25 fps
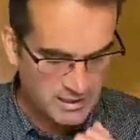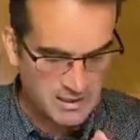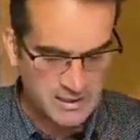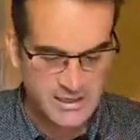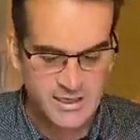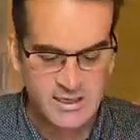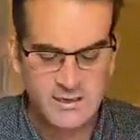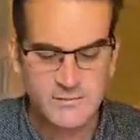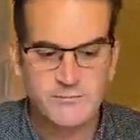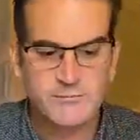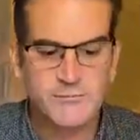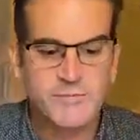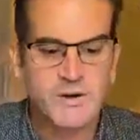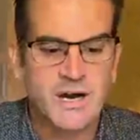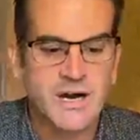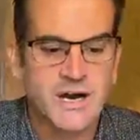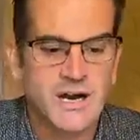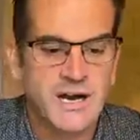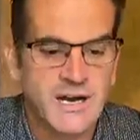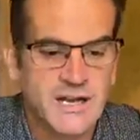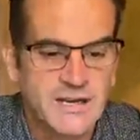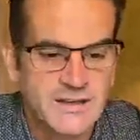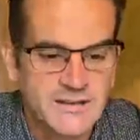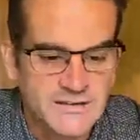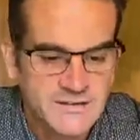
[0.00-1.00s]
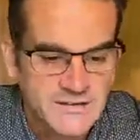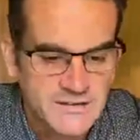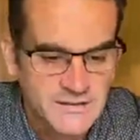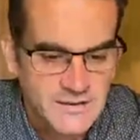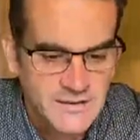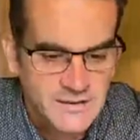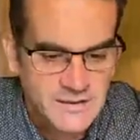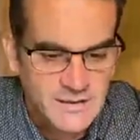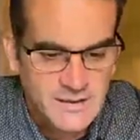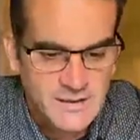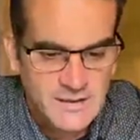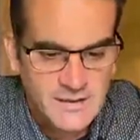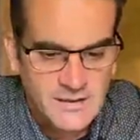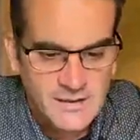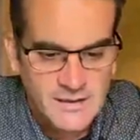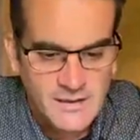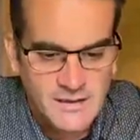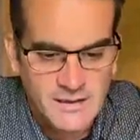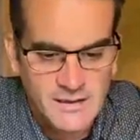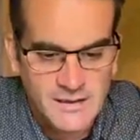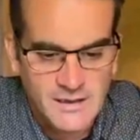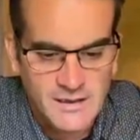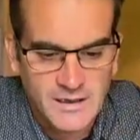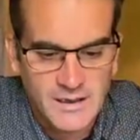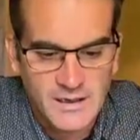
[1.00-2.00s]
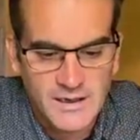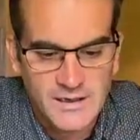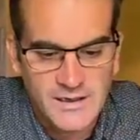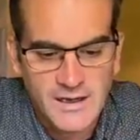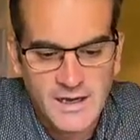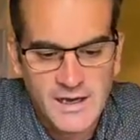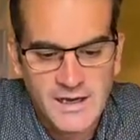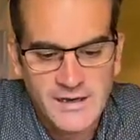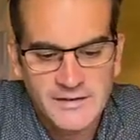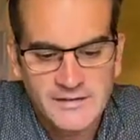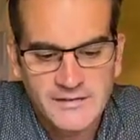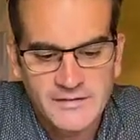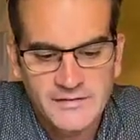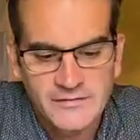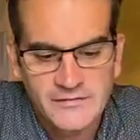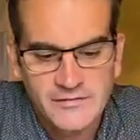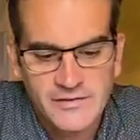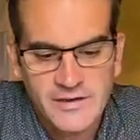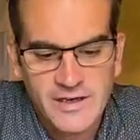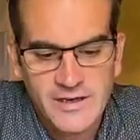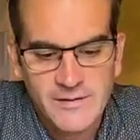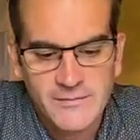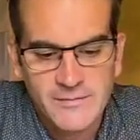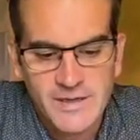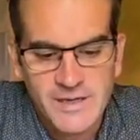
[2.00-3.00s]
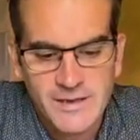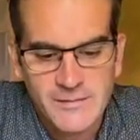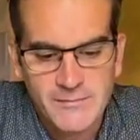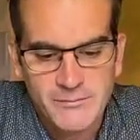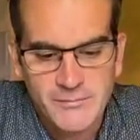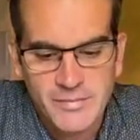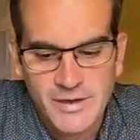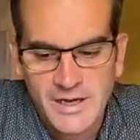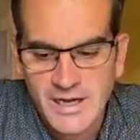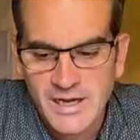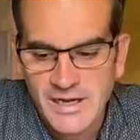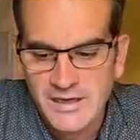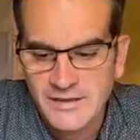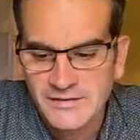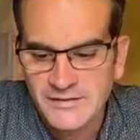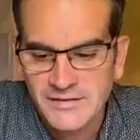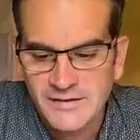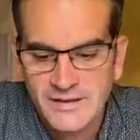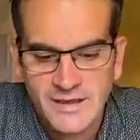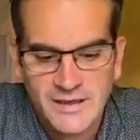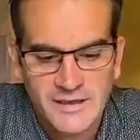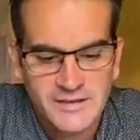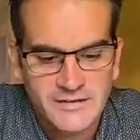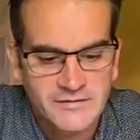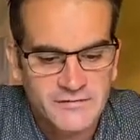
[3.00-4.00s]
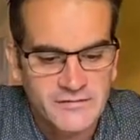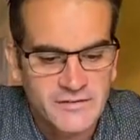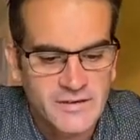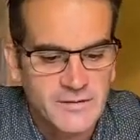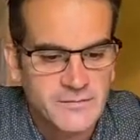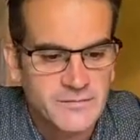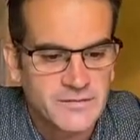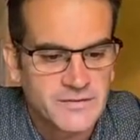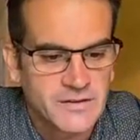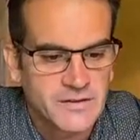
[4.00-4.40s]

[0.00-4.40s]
he buys uh, an ice cream. He buys an ice cream.